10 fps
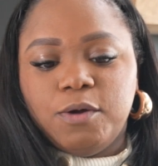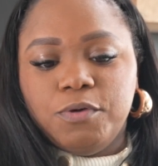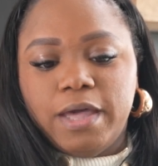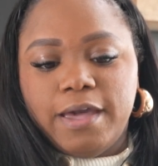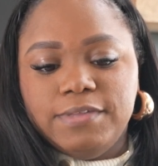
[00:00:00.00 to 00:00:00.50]
I will
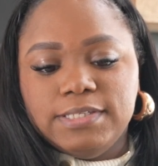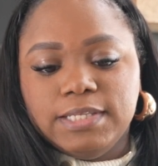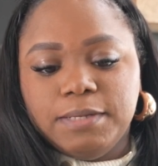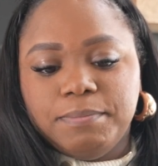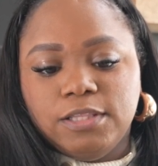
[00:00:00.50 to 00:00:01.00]
have these
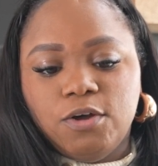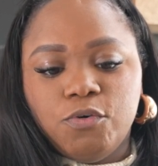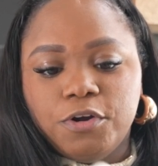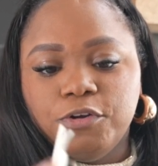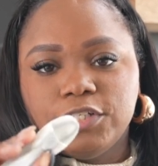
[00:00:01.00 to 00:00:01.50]
linked below,
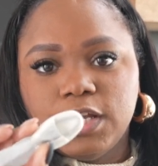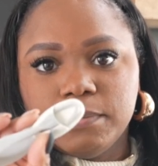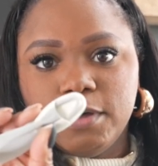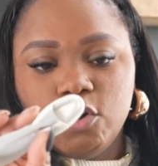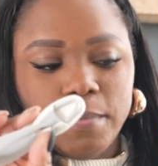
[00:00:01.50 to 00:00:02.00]
or you can check
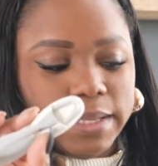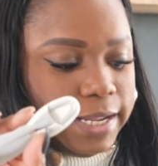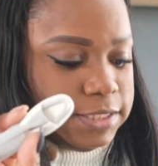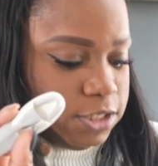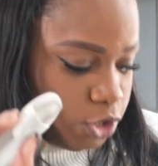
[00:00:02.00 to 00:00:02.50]
them out on my
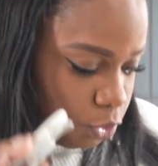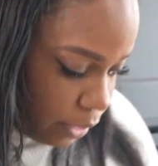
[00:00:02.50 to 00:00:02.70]
Like to Know